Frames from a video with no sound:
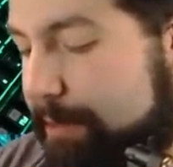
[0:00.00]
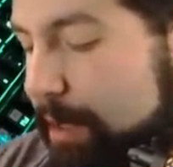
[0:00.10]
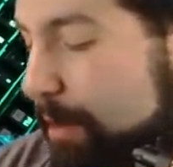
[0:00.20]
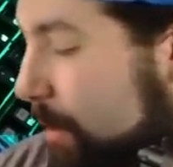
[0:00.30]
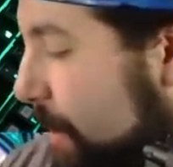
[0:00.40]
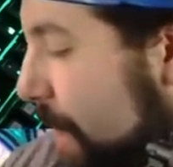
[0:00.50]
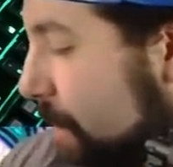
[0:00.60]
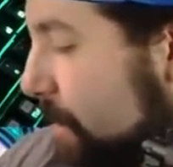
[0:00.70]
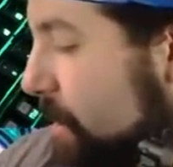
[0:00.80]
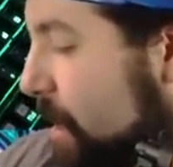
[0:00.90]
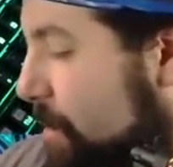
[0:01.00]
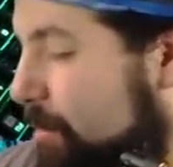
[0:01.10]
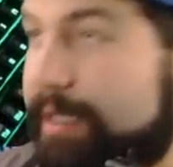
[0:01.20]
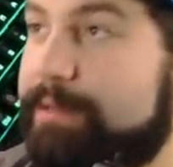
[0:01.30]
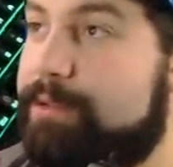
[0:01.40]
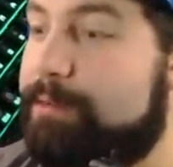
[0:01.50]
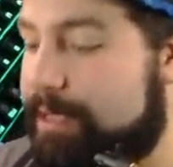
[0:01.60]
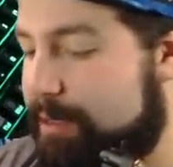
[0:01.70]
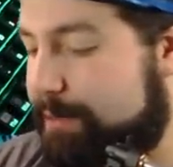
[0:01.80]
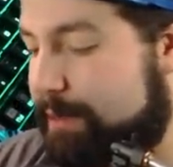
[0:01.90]
But other than that, it's not really too
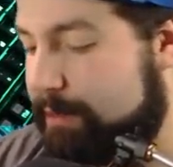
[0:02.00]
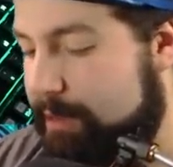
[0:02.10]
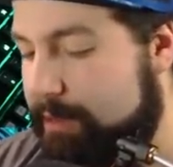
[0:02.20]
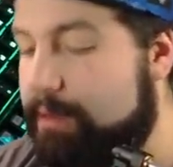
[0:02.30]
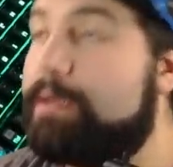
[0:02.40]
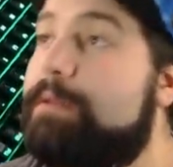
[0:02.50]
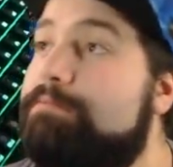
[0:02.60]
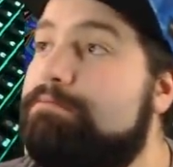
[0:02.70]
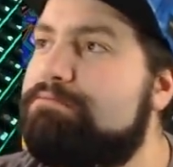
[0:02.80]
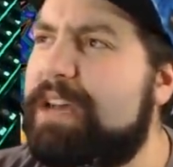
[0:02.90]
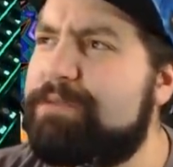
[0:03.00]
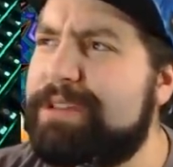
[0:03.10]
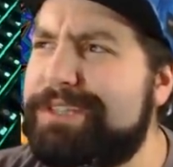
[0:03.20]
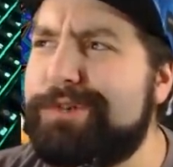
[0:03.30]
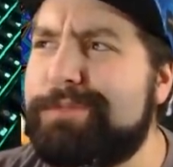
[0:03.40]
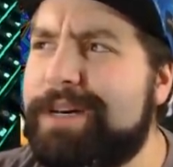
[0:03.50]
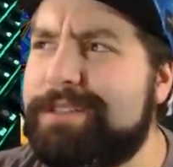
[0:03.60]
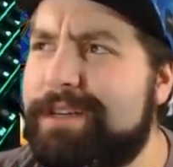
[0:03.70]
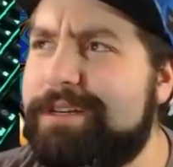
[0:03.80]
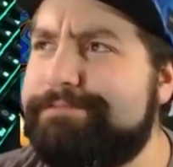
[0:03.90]
much of a not really too much,
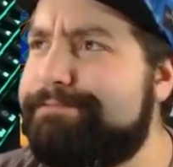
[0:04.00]
you know?